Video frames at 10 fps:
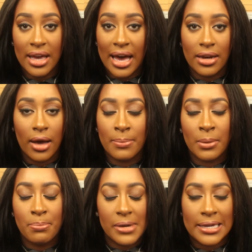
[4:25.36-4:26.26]
And I'm the
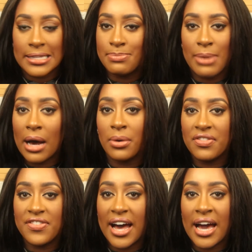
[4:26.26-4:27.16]
biggest powder
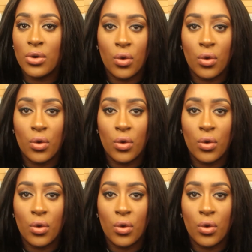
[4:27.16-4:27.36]
fan